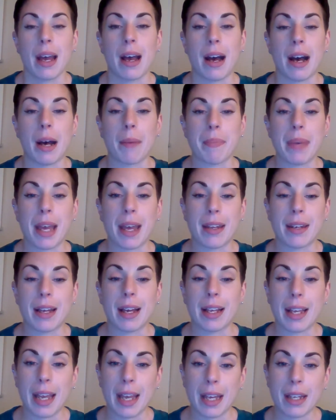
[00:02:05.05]
And
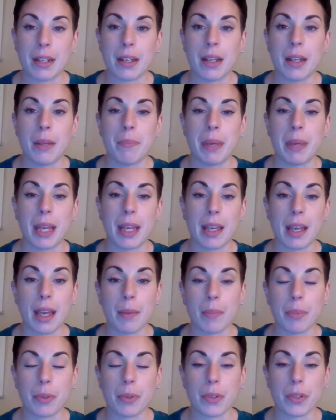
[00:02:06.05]
again,
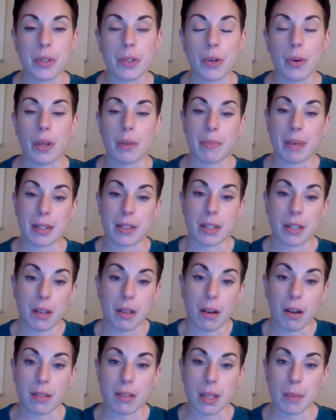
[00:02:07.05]
going back to the
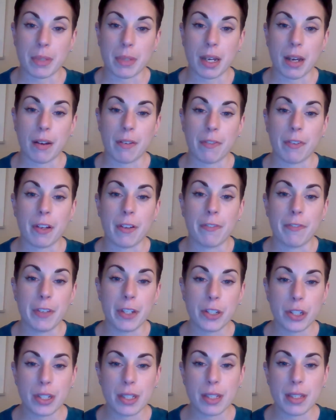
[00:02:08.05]
concept of
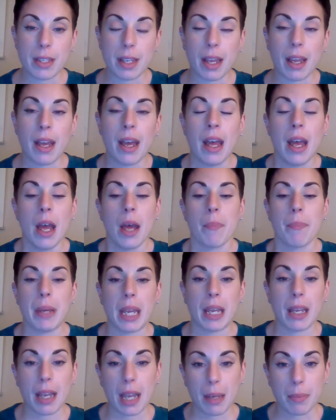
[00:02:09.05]
efficiency,
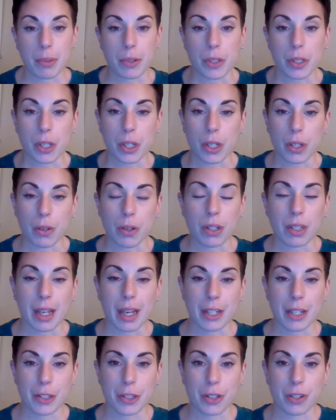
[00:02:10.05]
being able to
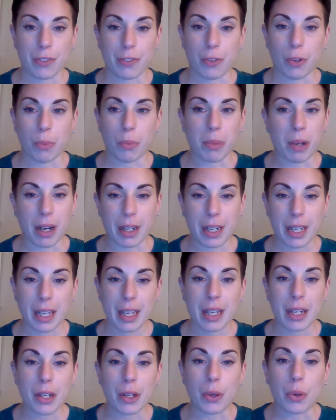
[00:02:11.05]
utilize your full
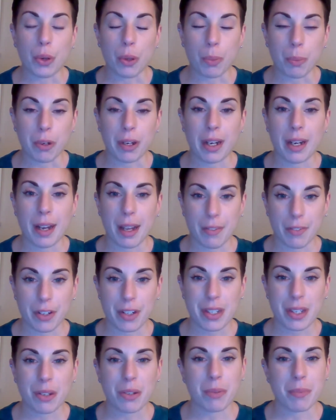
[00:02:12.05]
body and incorporate every
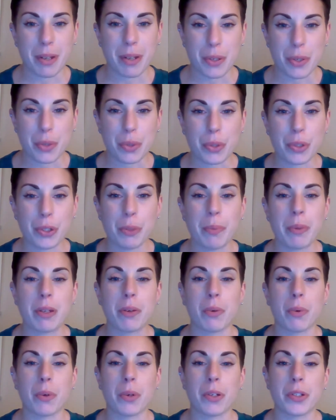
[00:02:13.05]
single muscle group
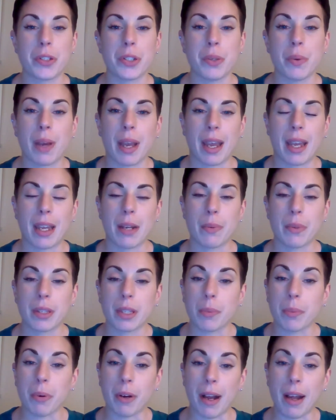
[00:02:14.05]
in order to aid with
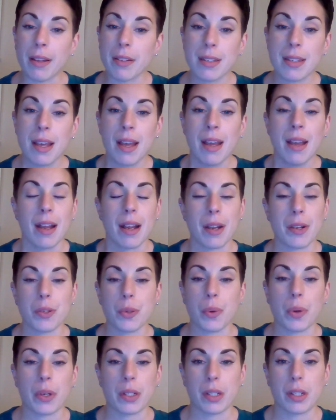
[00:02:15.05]
the press is
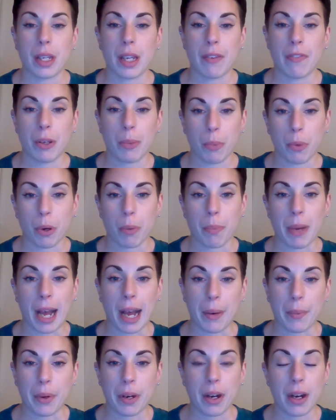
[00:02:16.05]
going to give you more
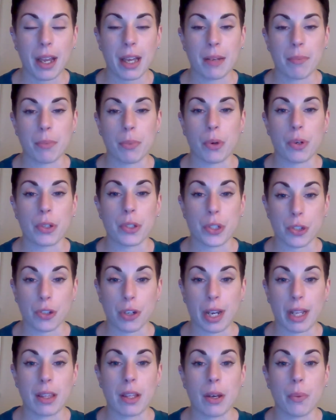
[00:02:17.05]
power and more
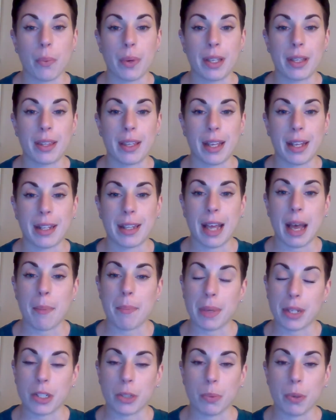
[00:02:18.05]
strength within
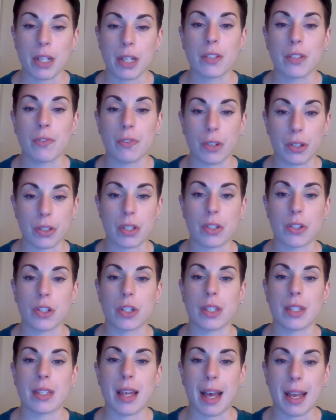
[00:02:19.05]
that bench press versus
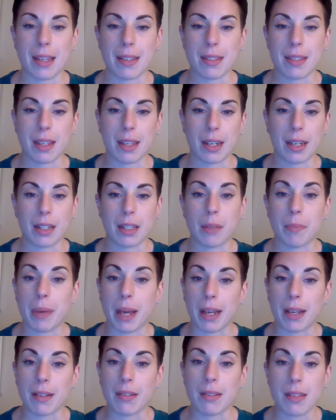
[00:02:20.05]
just isolating the
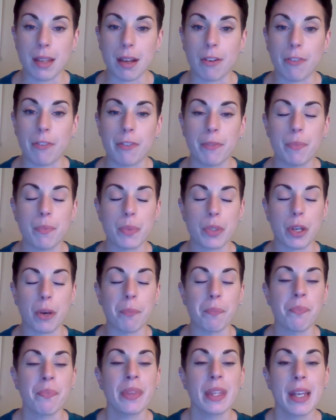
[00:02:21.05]
pec itself.
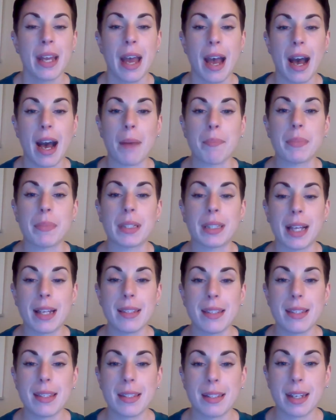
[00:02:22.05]
So
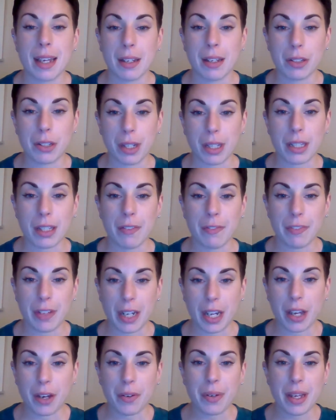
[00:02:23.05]
let's take a look at that
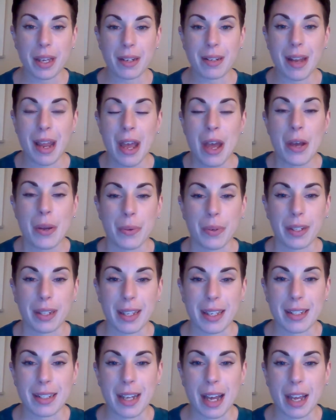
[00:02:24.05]
video and
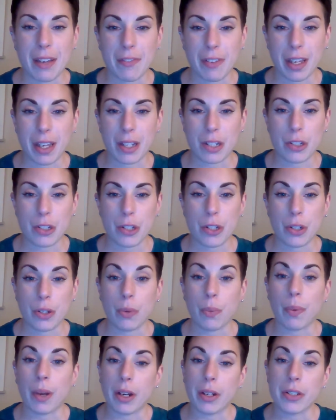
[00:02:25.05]
really dive
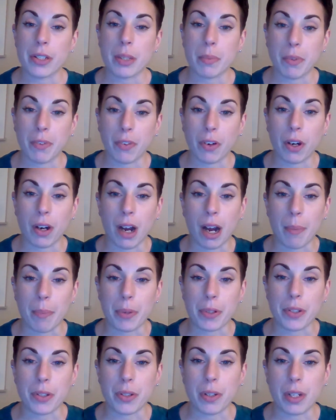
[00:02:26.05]
into where some of her
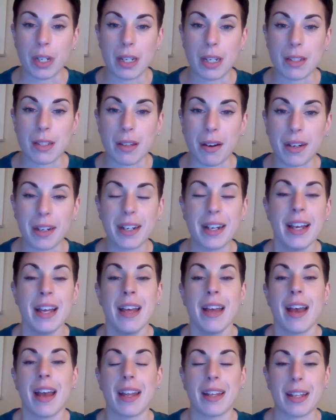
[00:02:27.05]
opportunities are.
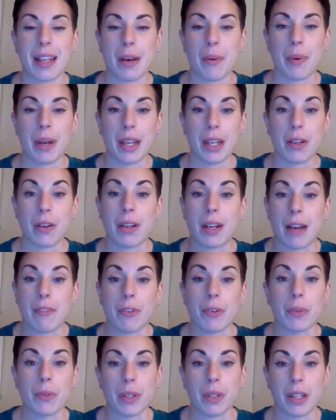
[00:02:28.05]
And that way you can have
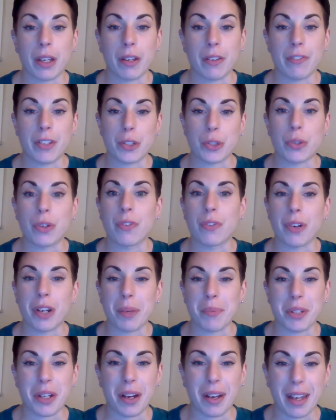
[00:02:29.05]
a really good visual of what
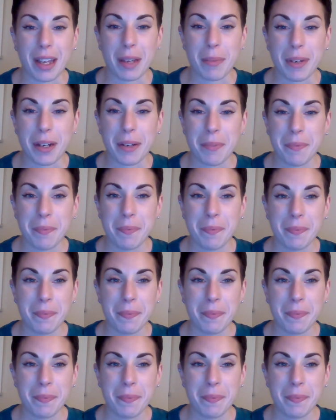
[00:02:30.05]
I'm talking about.